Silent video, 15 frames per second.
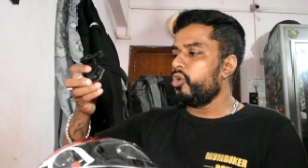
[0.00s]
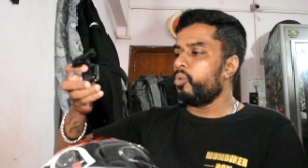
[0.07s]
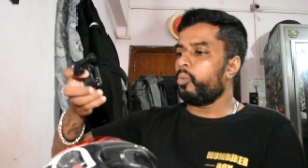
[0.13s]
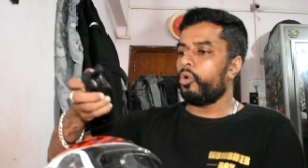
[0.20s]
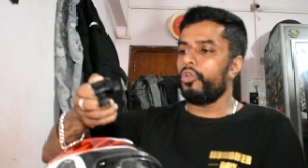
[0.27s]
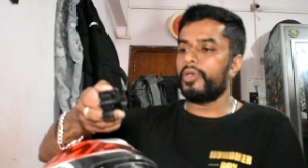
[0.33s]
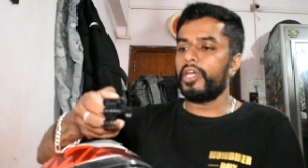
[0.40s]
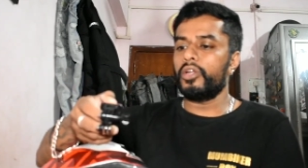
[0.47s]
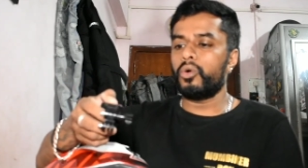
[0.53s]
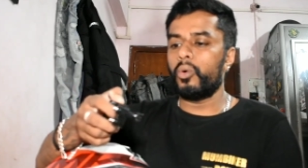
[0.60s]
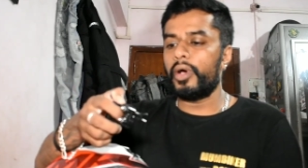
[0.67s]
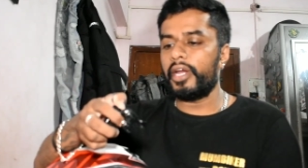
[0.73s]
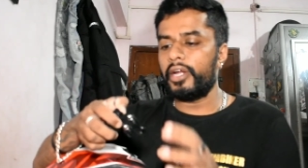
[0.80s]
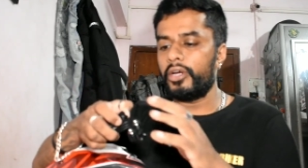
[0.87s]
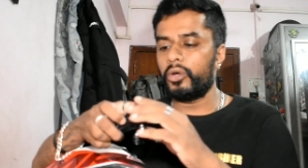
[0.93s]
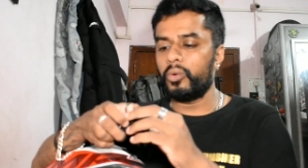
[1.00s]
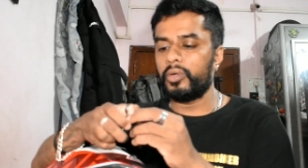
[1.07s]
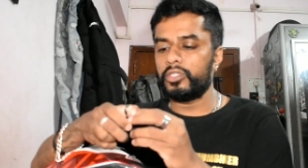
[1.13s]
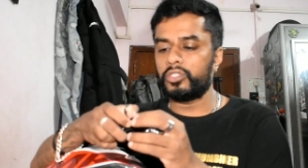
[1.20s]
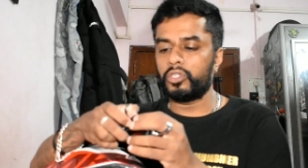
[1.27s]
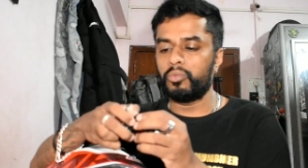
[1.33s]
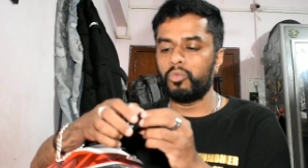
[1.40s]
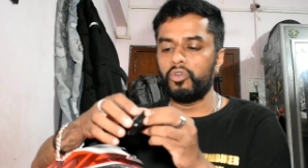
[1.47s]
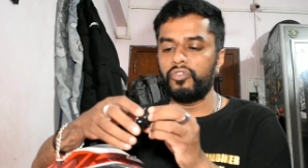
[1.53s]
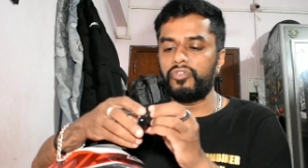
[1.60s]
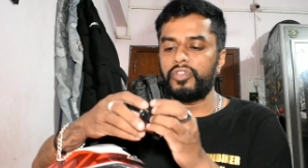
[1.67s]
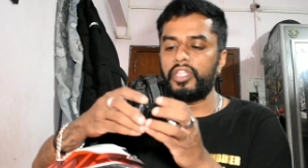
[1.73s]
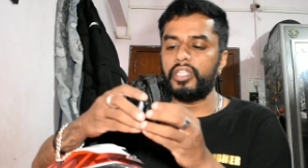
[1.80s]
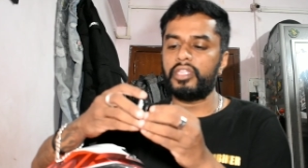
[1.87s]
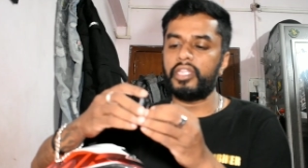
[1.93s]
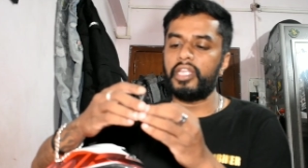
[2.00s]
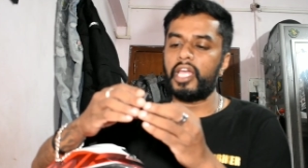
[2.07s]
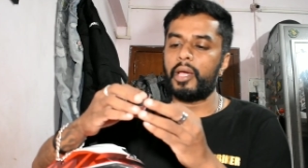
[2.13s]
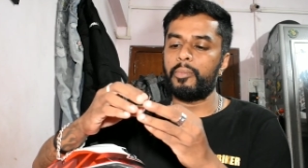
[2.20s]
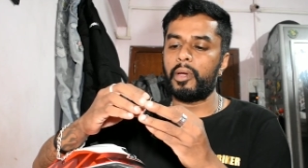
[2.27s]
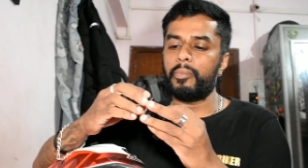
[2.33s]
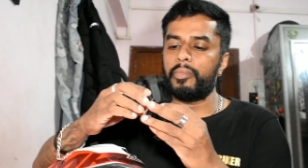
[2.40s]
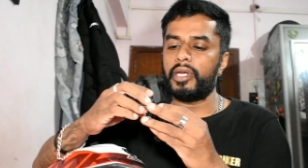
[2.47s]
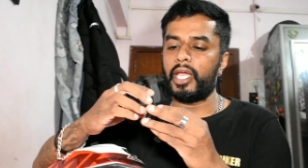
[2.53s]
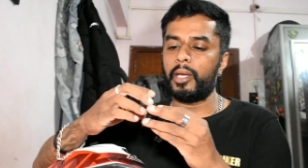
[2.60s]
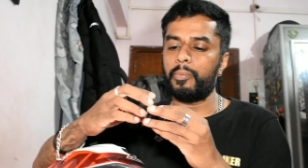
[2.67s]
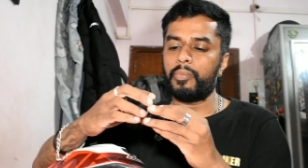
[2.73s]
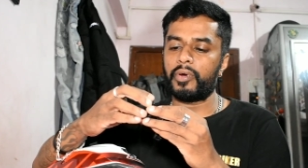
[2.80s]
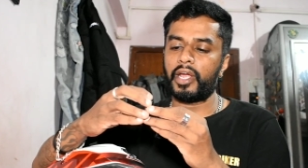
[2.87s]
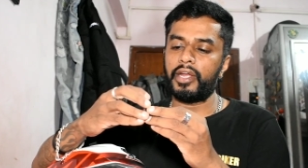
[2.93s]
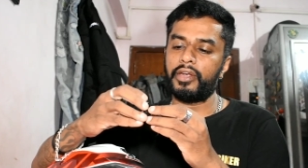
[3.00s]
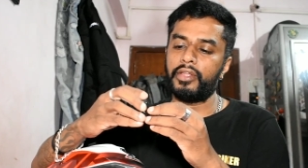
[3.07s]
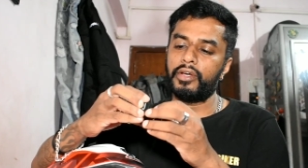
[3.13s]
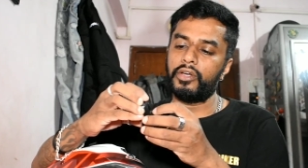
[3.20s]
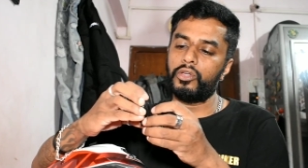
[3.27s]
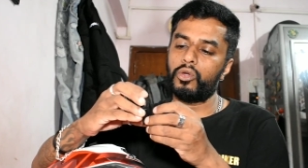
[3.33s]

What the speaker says: What you can go ahead and do is remove the 3mm tape right here.